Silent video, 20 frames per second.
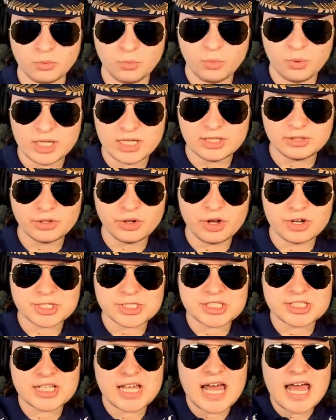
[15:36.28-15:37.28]
We
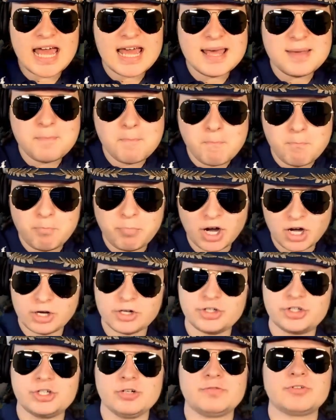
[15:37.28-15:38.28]
lost a
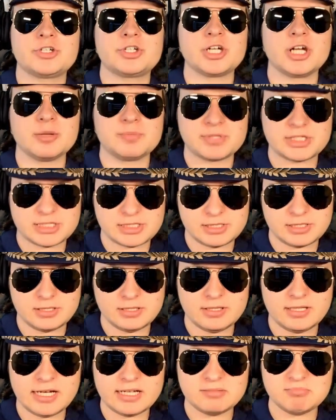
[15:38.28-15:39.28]
bunch of ships
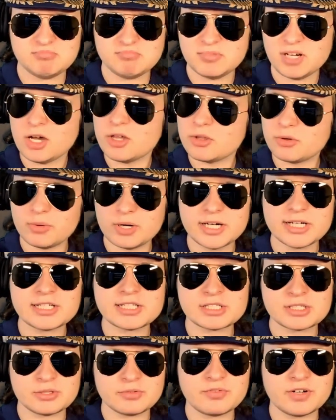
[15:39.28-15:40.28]
that
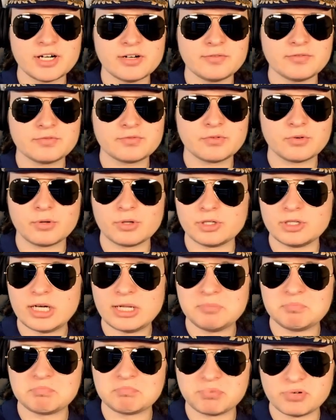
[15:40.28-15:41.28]
otherwise survived for
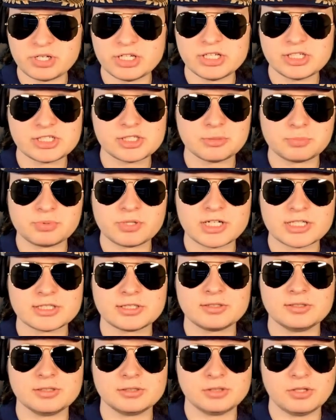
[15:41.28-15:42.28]
a pretty
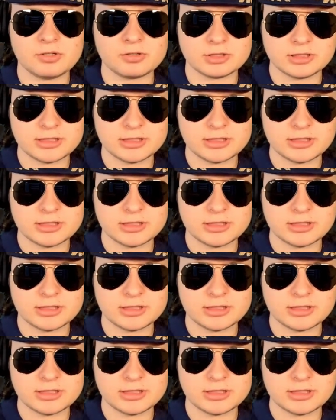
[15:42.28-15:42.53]
surprisingly long